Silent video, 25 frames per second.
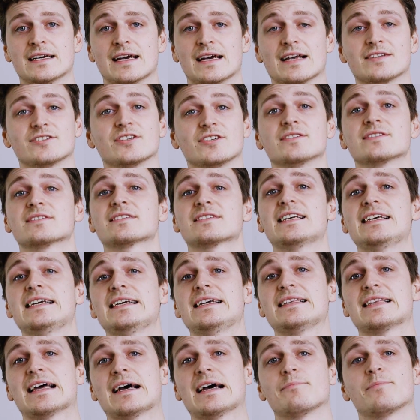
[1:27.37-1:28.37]
As you can
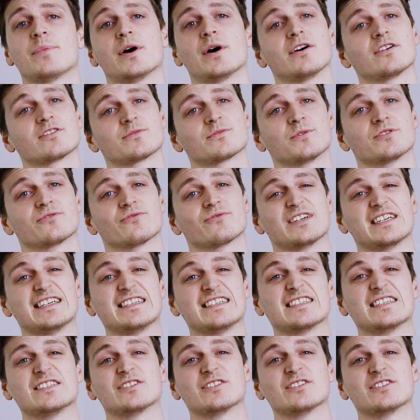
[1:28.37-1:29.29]
see, that BIOS was released